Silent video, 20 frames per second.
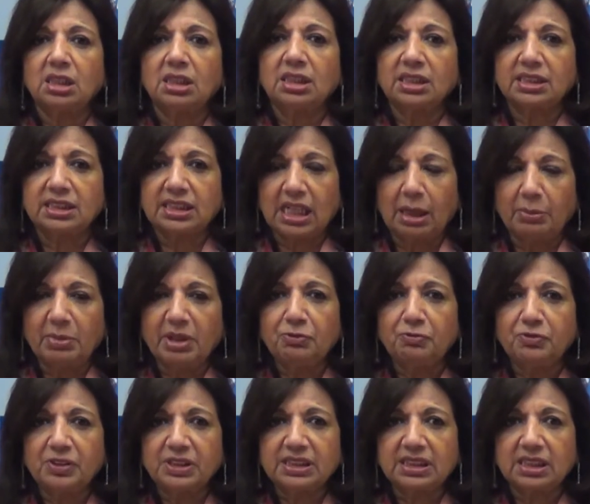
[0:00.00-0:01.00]
this coming
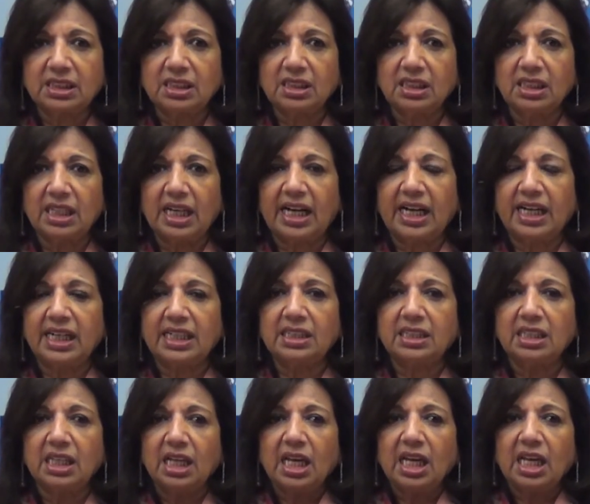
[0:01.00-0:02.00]
fiscal, and
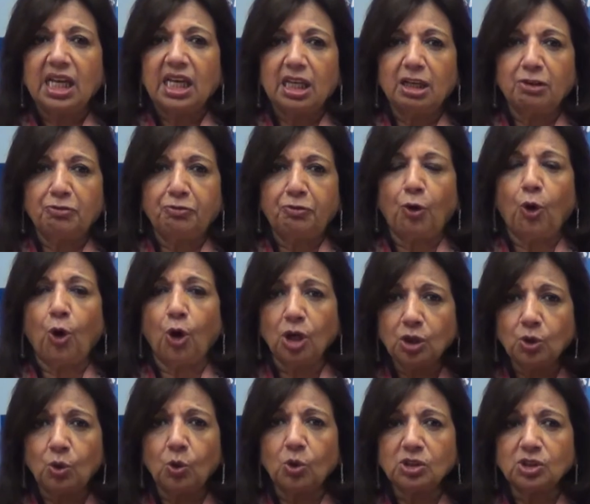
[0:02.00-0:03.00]
if all
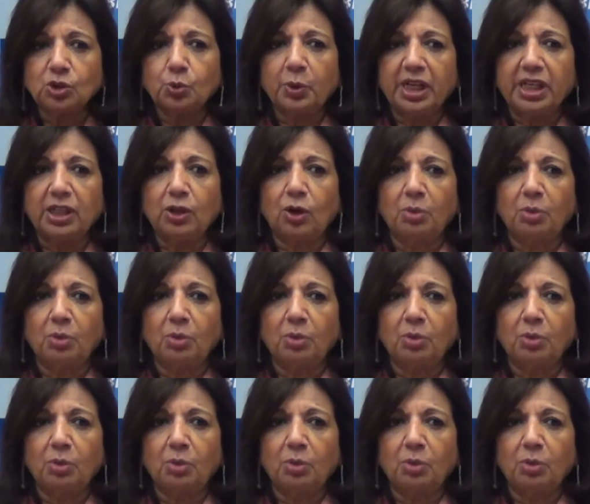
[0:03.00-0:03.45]
goes well,